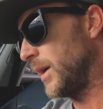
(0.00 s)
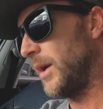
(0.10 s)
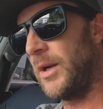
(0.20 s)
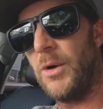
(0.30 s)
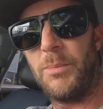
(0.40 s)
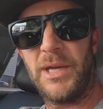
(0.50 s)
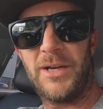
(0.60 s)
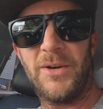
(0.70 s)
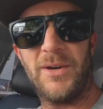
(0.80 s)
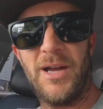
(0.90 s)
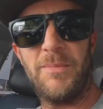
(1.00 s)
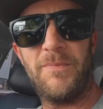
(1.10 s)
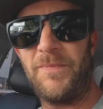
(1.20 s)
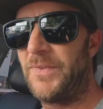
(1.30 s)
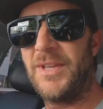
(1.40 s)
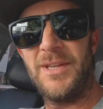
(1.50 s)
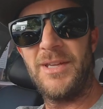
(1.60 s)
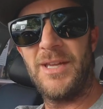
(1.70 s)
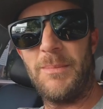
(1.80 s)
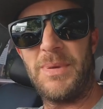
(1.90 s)
gonna go pick her up
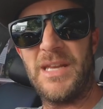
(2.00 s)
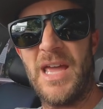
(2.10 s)
and be a